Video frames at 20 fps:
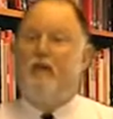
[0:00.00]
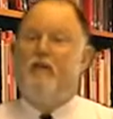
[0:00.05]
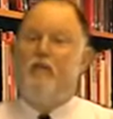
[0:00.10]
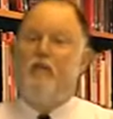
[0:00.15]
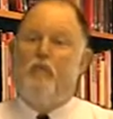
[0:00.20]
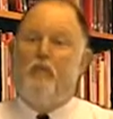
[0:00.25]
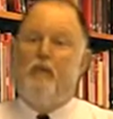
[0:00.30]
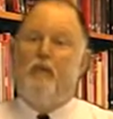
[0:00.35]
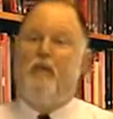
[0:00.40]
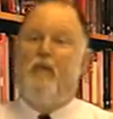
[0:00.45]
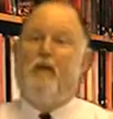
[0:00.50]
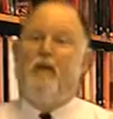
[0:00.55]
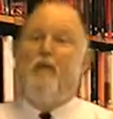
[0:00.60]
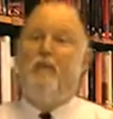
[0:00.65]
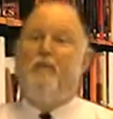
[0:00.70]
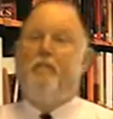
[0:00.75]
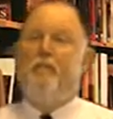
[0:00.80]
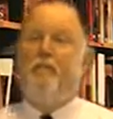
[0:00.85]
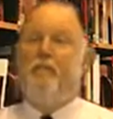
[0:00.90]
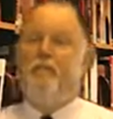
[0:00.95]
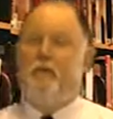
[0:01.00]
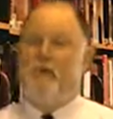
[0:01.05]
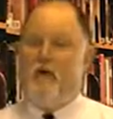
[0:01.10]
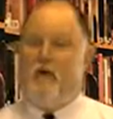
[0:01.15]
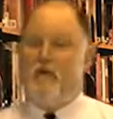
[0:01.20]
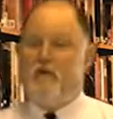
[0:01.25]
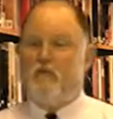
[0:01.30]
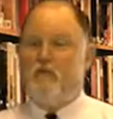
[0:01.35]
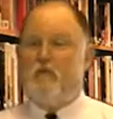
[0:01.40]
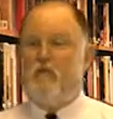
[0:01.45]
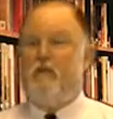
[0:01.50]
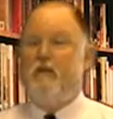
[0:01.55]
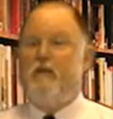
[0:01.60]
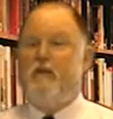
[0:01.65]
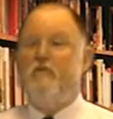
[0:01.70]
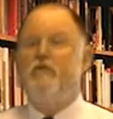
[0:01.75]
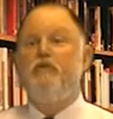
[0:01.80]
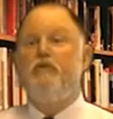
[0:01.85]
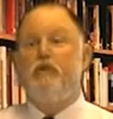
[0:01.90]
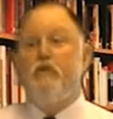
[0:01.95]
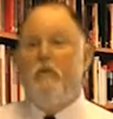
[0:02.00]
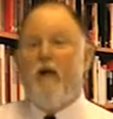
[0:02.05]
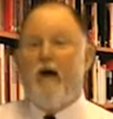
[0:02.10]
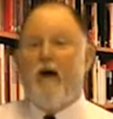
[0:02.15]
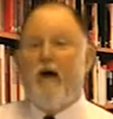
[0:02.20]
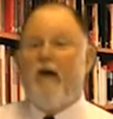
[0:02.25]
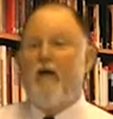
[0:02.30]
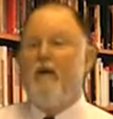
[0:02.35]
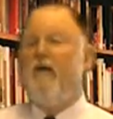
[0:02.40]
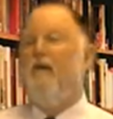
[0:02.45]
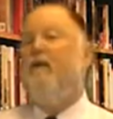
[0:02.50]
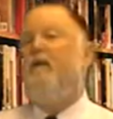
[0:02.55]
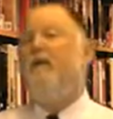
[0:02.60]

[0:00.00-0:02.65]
is when the customer pays you back,